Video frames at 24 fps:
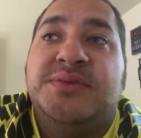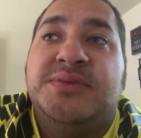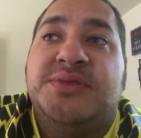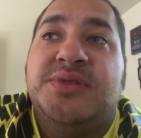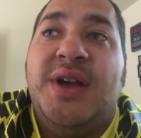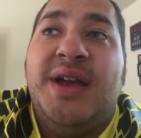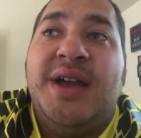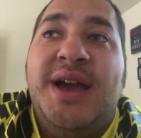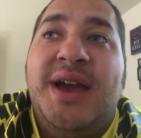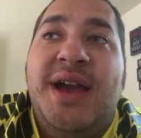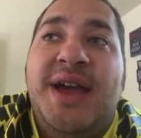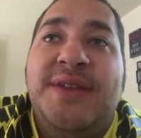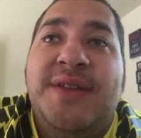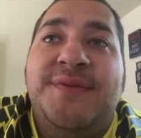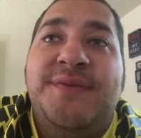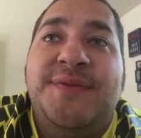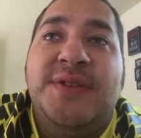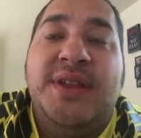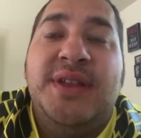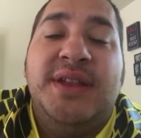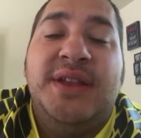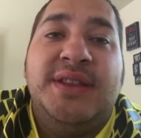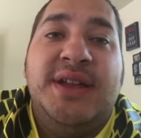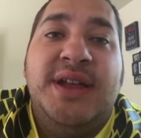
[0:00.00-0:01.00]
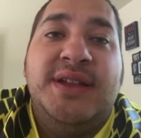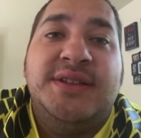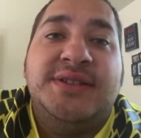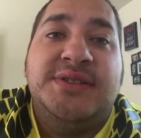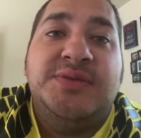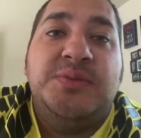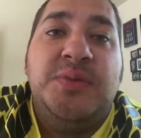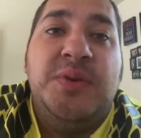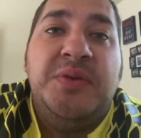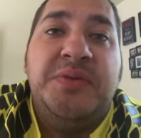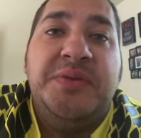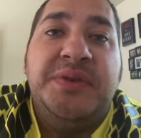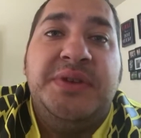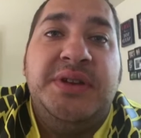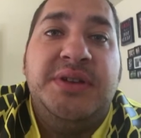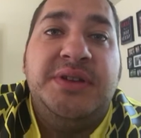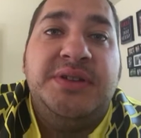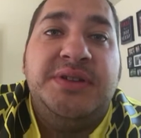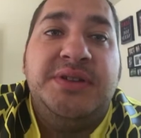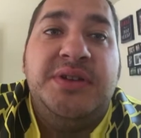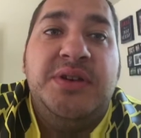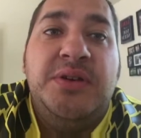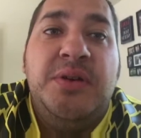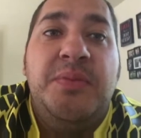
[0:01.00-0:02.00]
So I kind of feel like that's where we need to
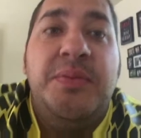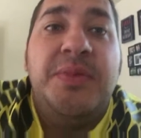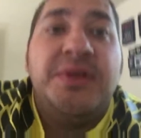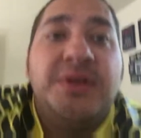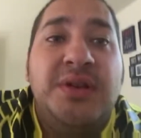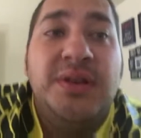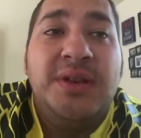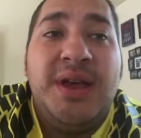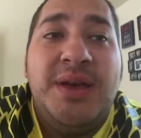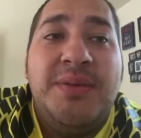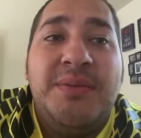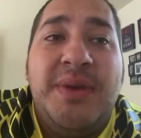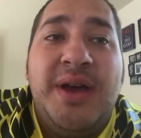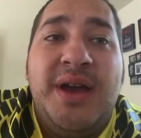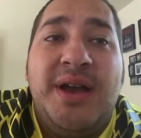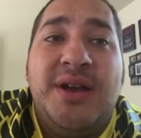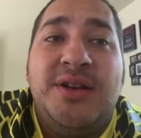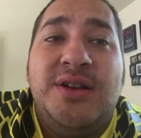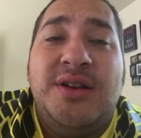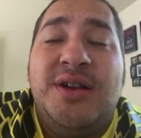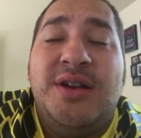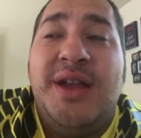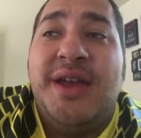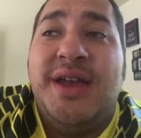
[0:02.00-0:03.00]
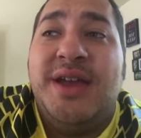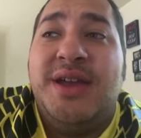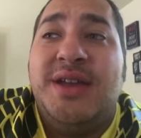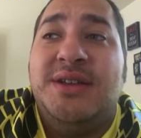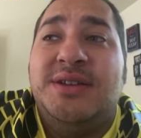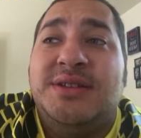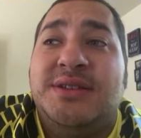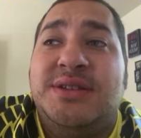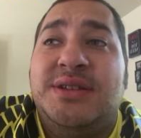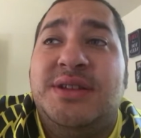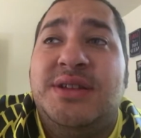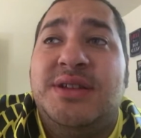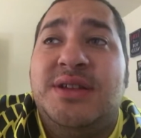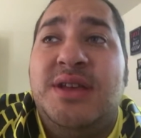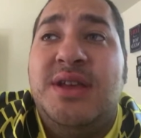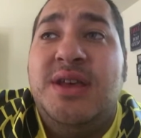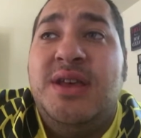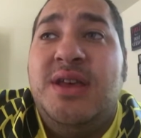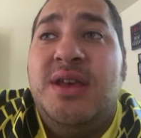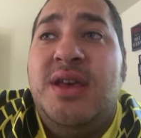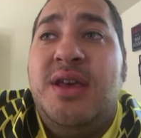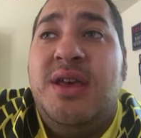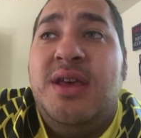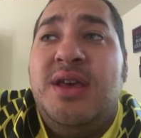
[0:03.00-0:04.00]
go: a middle linebacker and
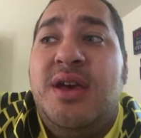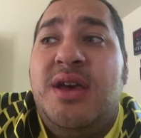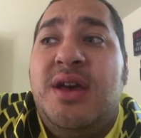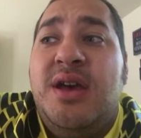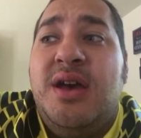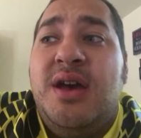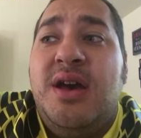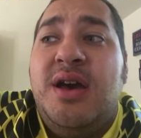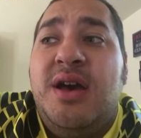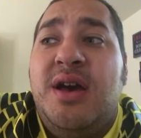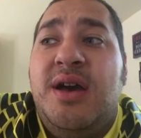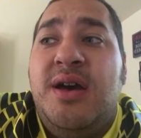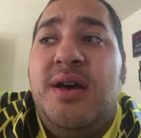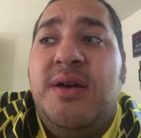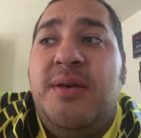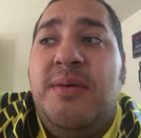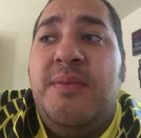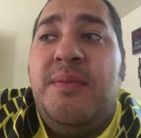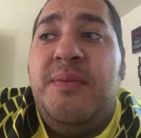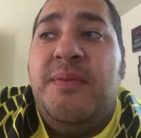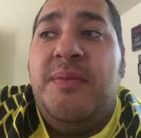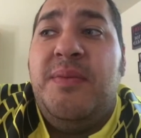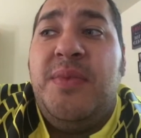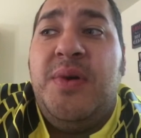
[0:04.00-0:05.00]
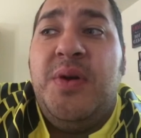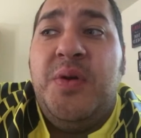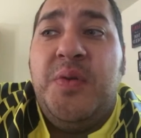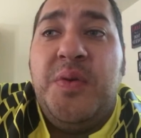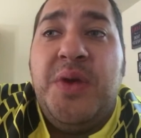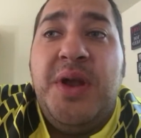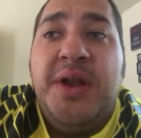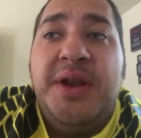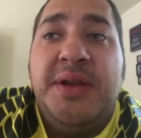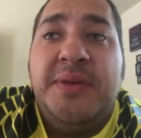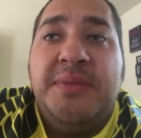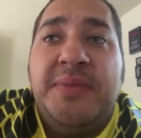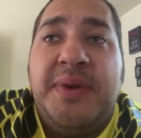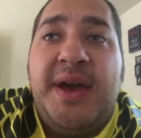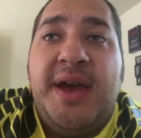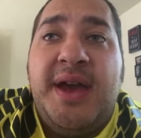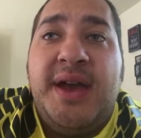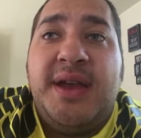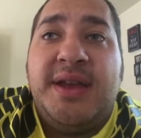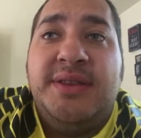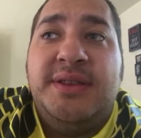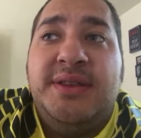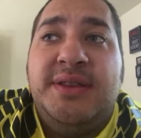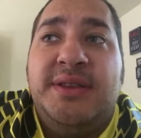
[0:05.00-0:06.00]
a running
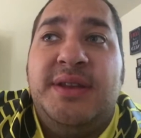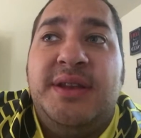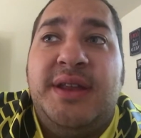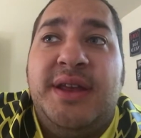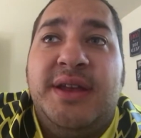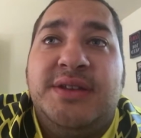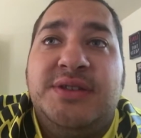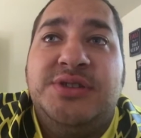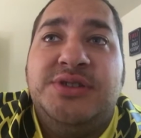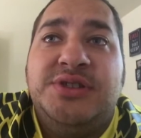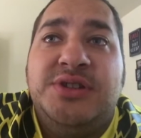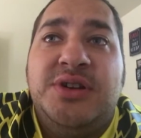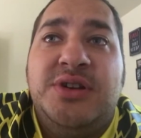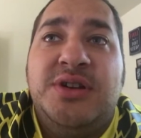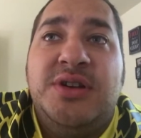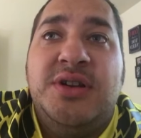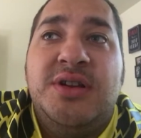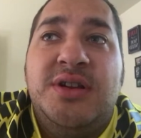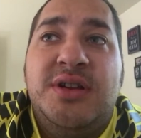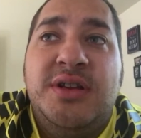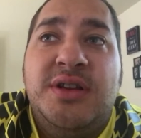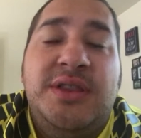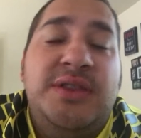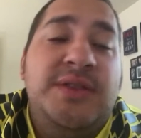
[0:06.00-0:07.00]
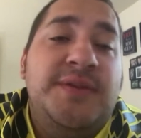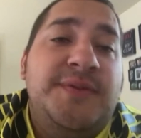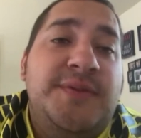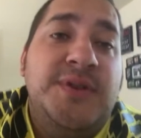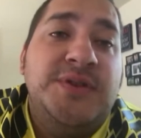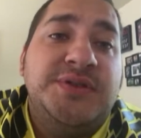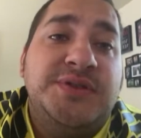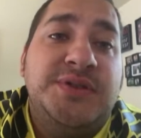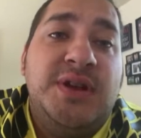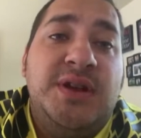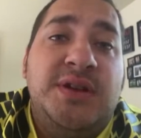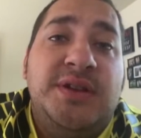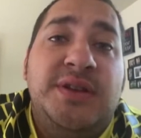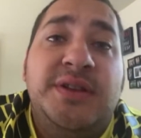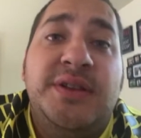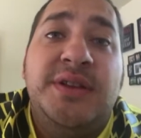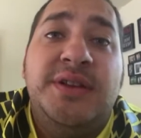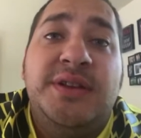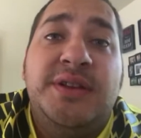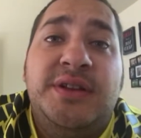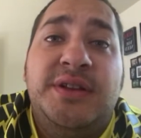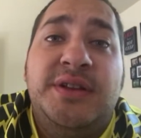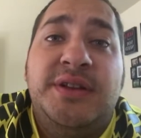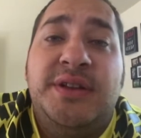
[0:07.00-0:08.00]
back, and then the next year in the first round, and
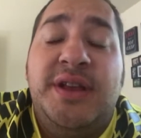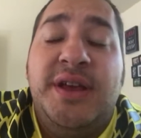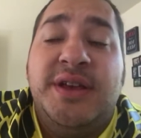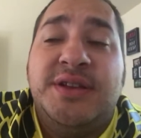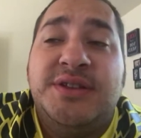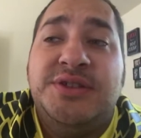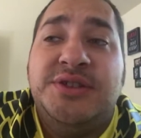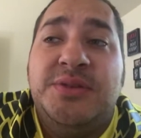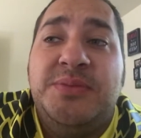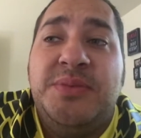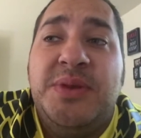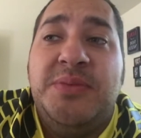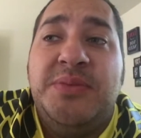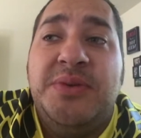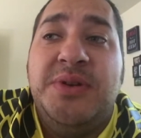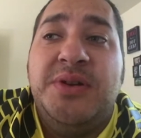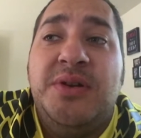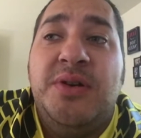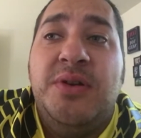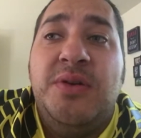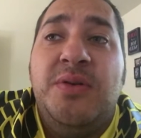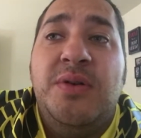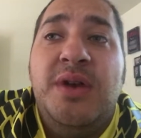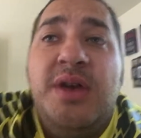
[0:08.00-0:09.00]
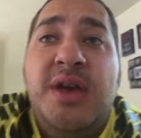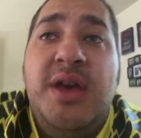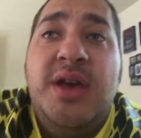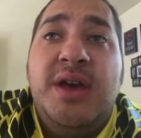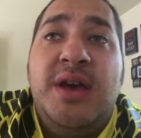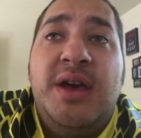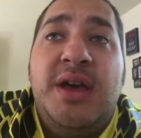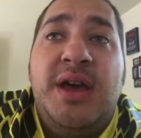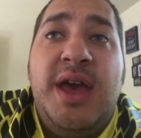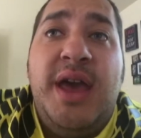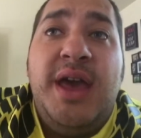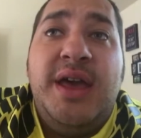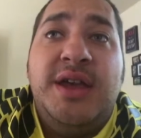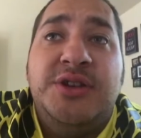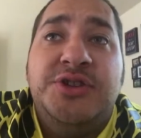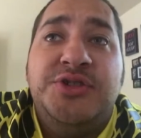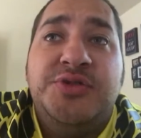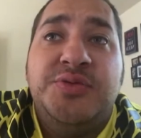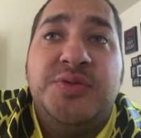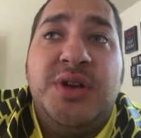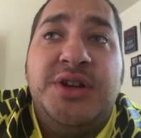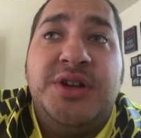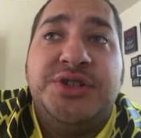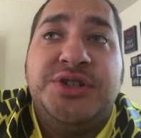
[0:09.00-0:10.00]
then the next year maybe go edge
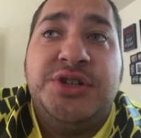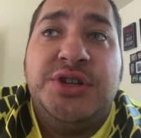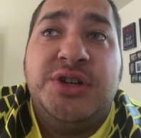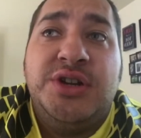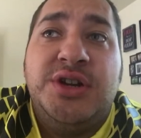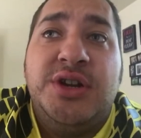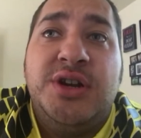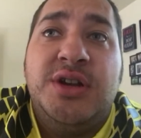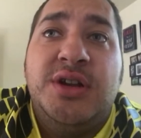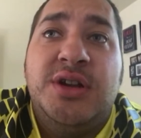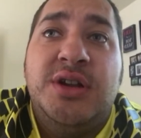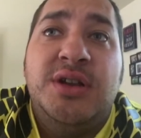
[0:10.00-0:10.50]
rusher,